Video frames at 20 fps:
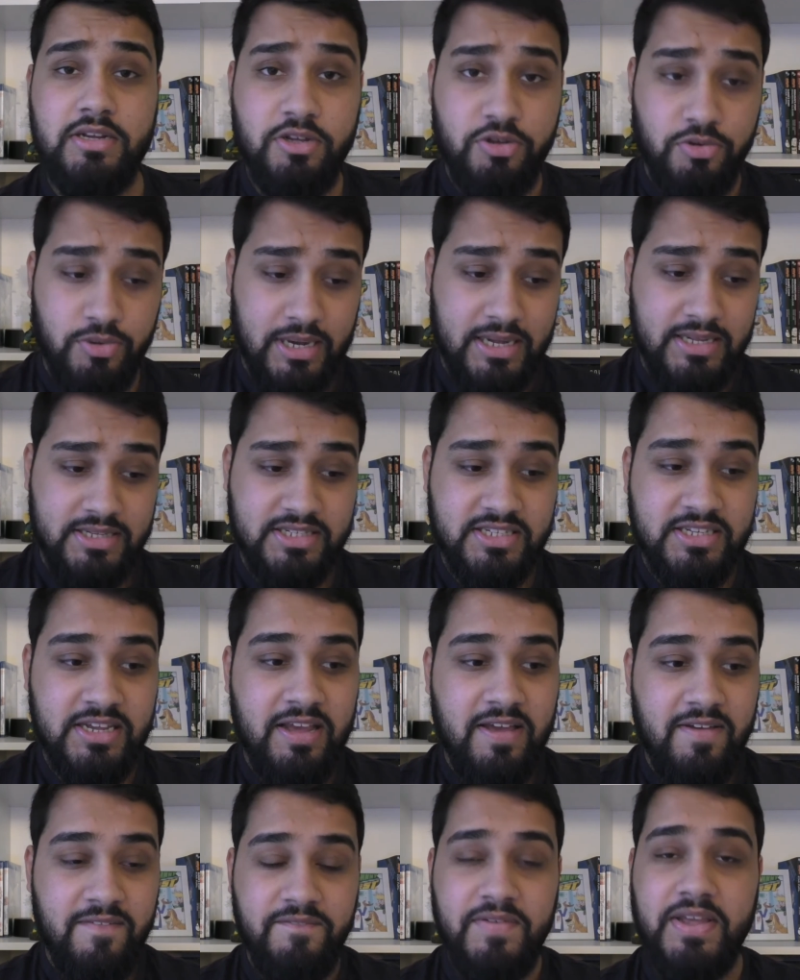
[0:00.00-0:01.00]
who has
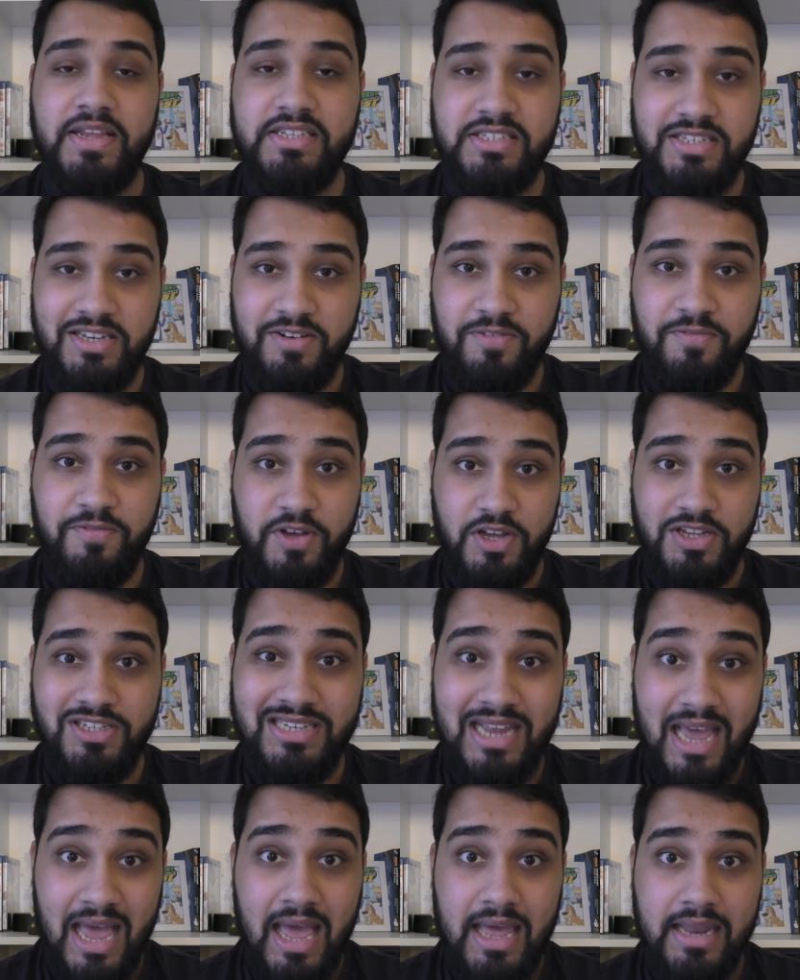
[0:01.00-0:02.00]
faced it
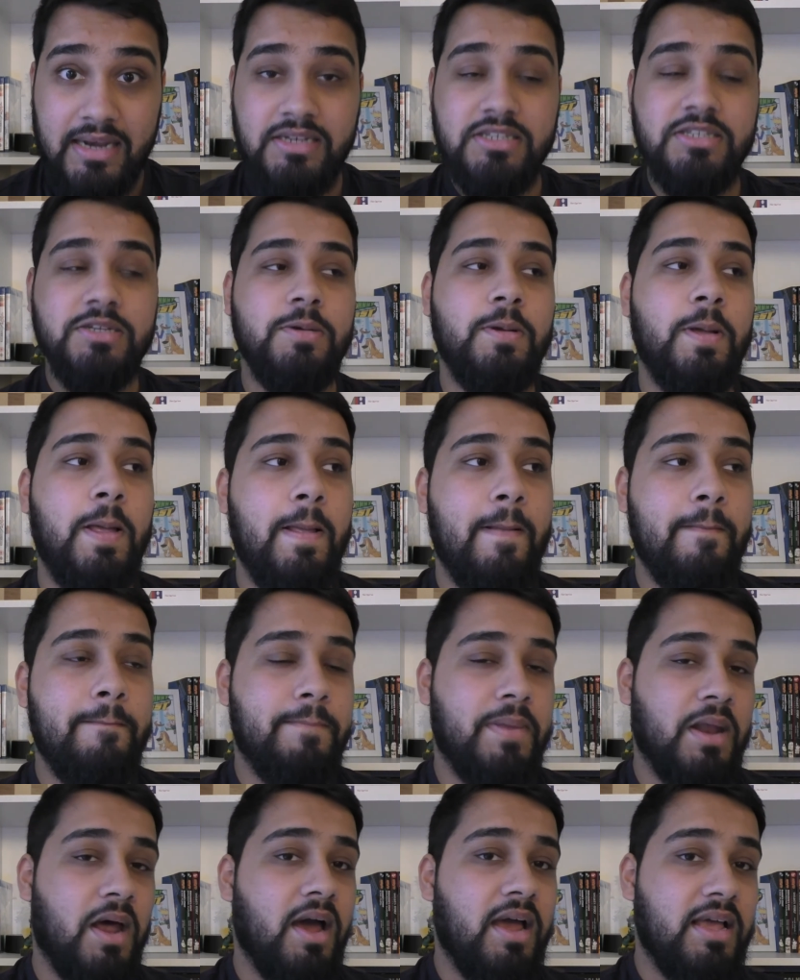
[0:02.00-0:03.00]
firsthand,
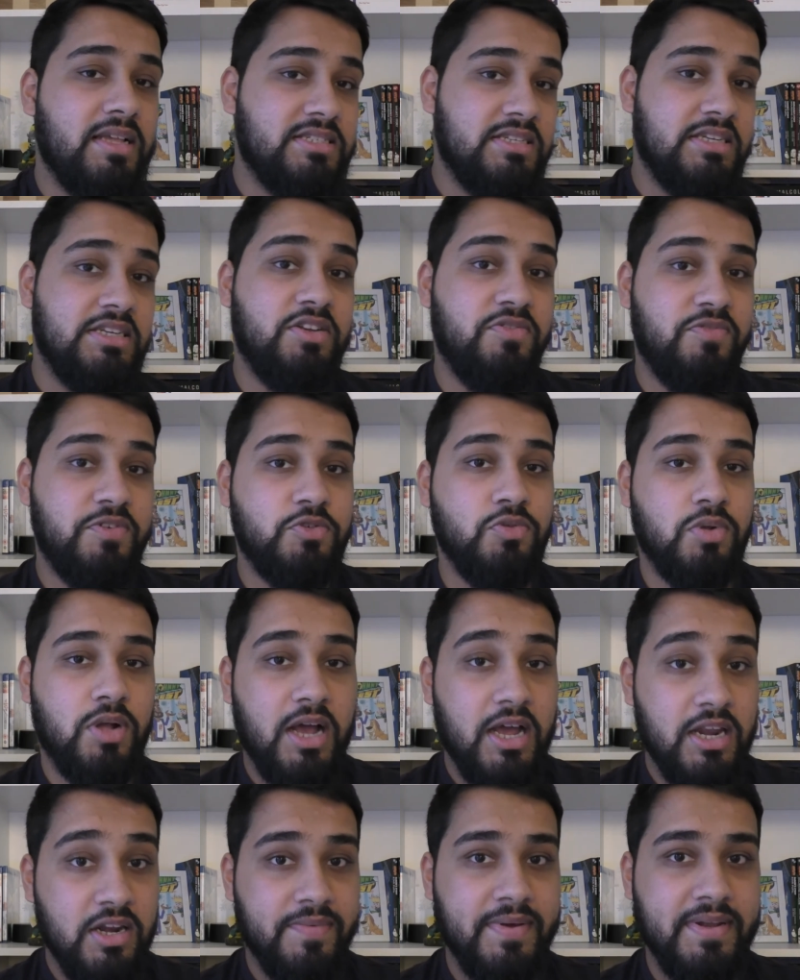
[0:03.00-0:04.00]
but I as an individual
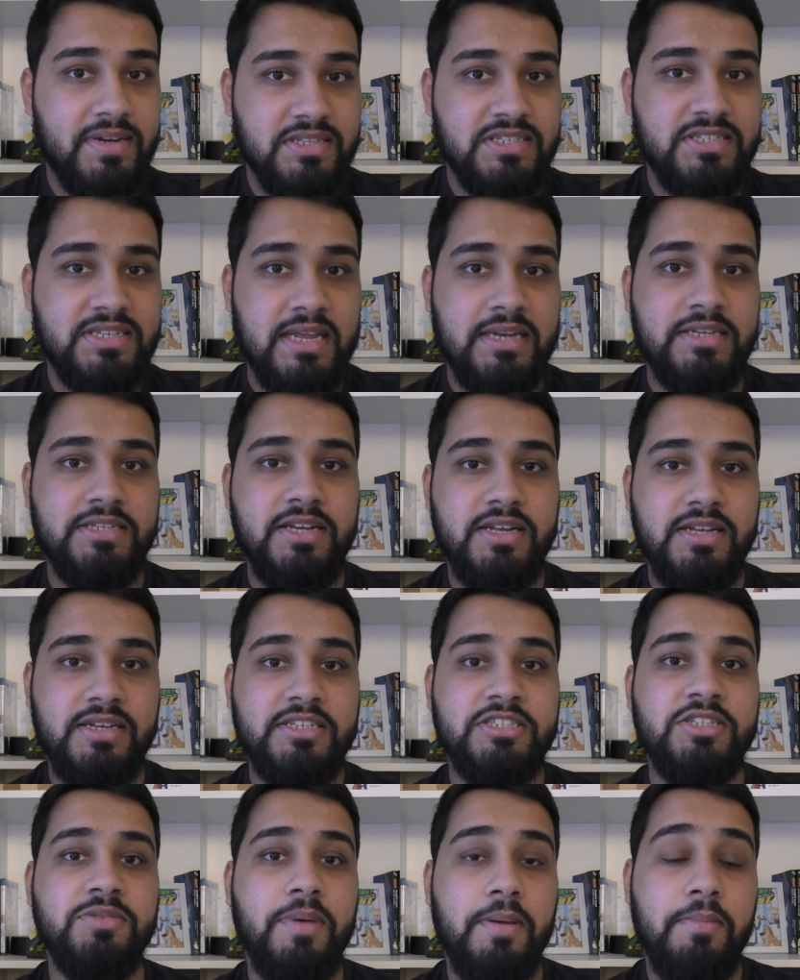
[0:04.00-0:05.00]
kind of understand it a
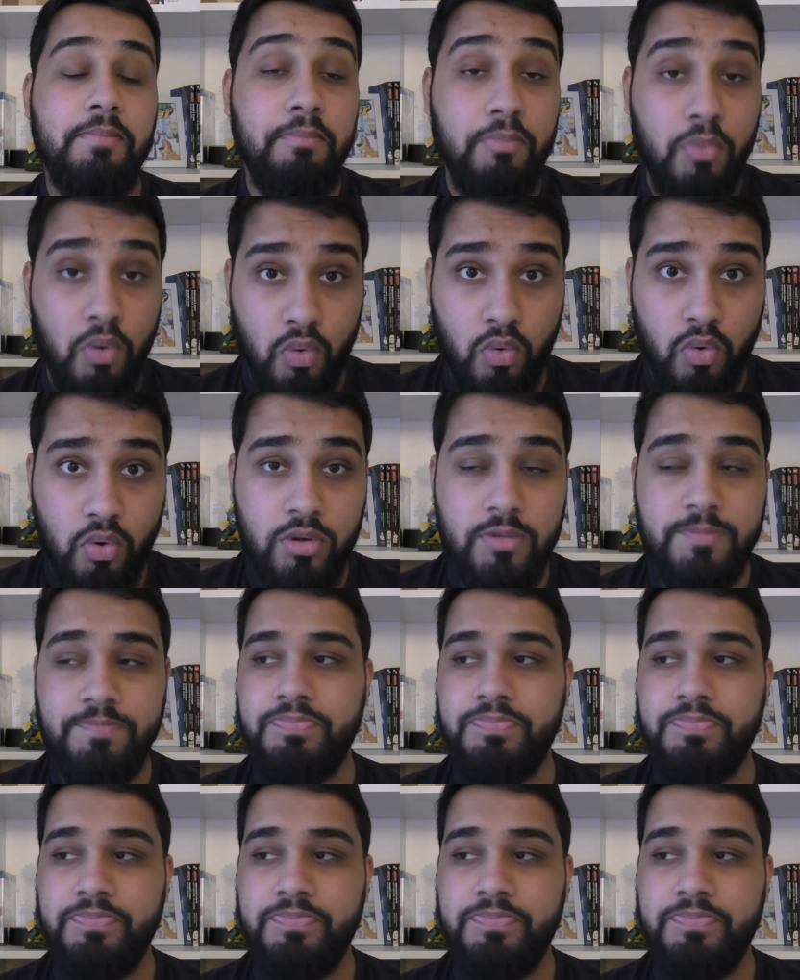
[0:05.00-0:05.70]
little bit more.